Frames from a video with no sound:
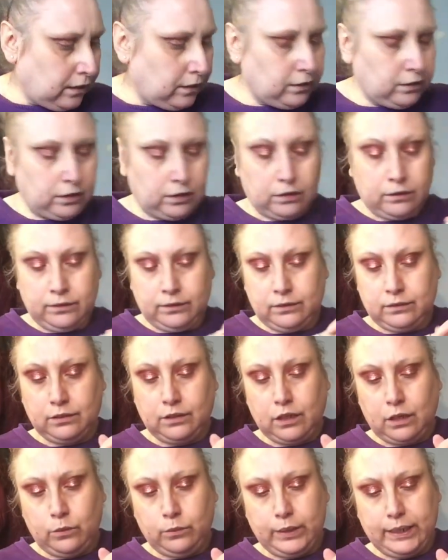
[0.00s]
I'm going to
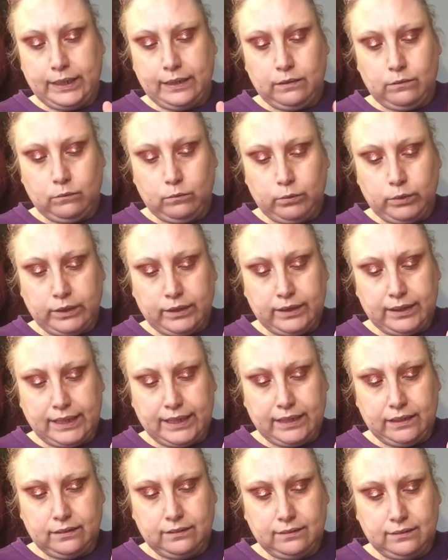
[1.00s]
go in with
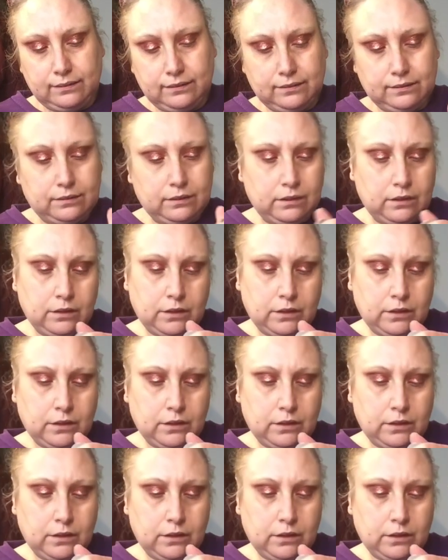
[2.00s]
this